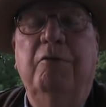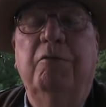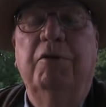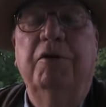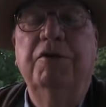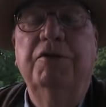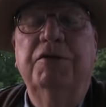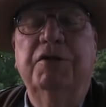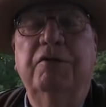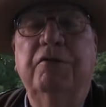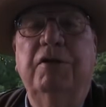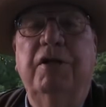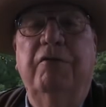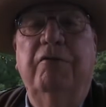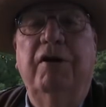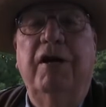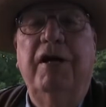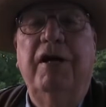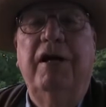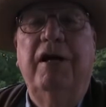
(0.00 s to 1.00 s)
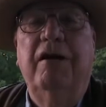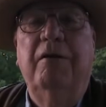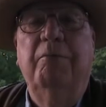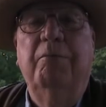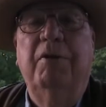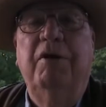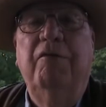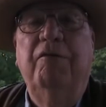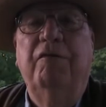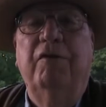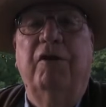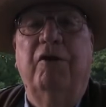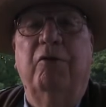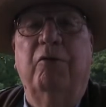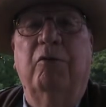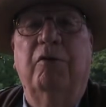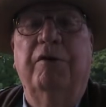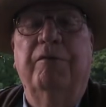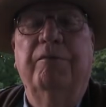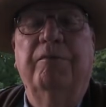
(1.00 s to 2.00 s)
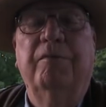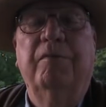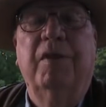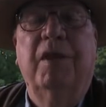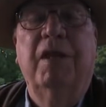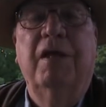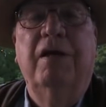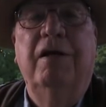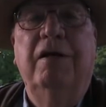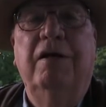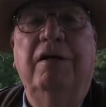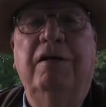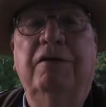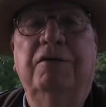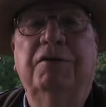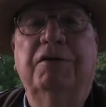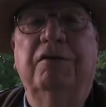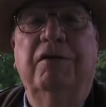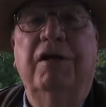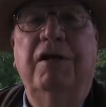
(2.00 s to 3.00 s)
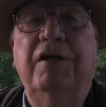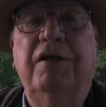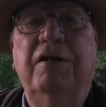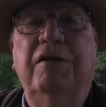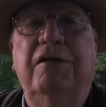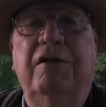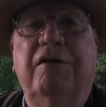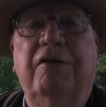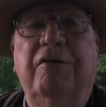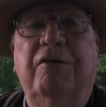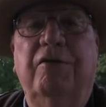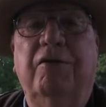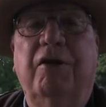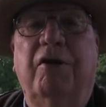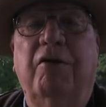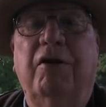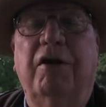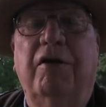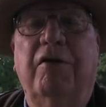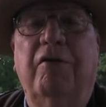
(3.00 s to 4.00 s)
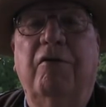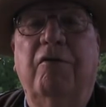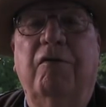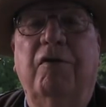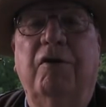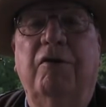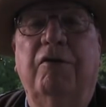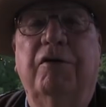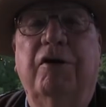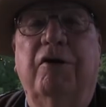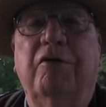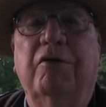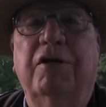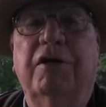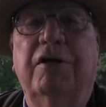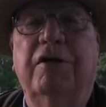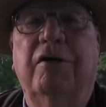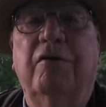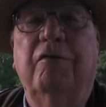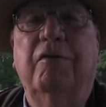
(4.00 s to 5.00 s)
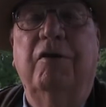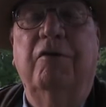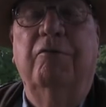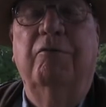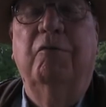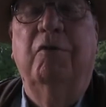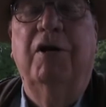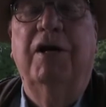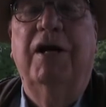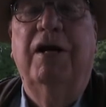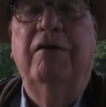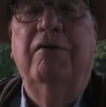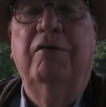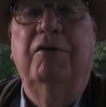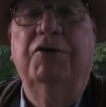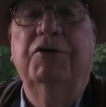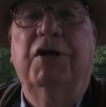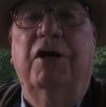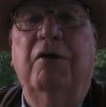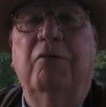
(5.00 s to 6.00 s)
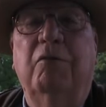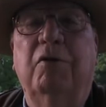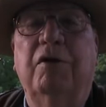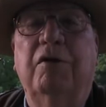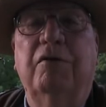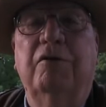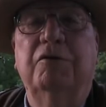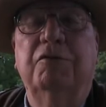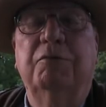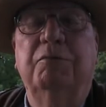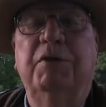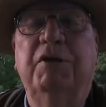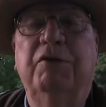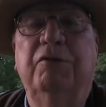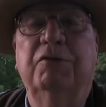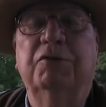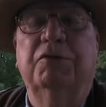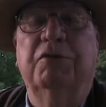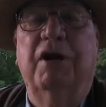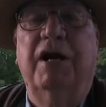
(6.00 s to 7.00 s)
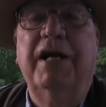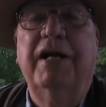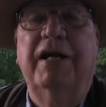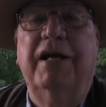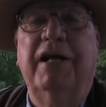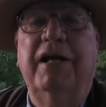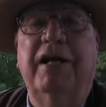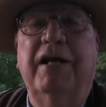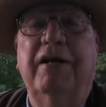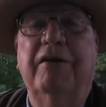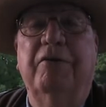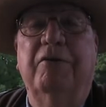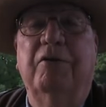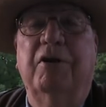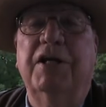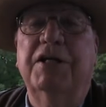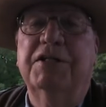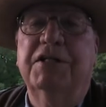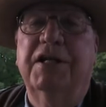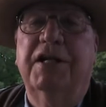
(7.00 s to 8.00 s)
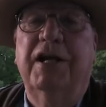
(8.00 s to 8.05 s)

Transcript: Pretty soon they ran out of buffalo. So they thought it over and talked it over and went out and shot one of those mules, dragged it in, dressed it